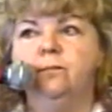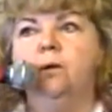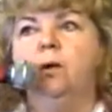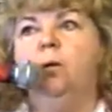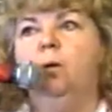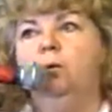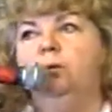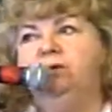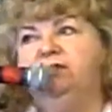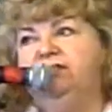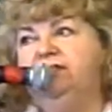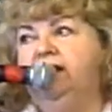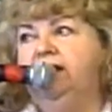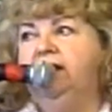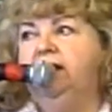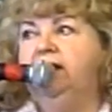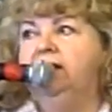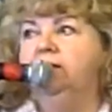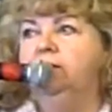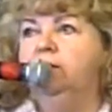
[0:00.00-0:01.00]
what we
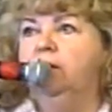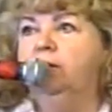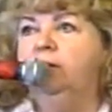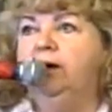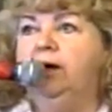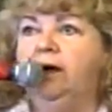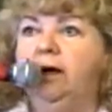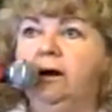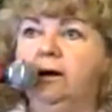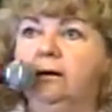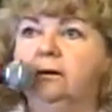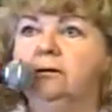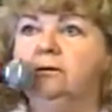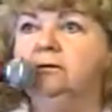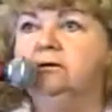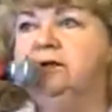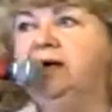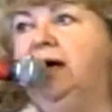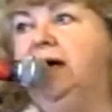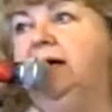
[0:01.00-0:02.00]
see and what we hear,
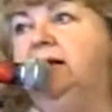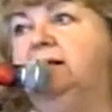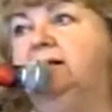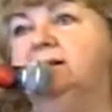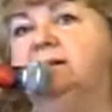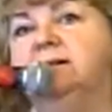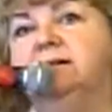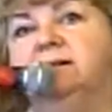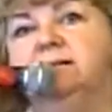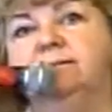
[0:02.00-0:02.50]
taste,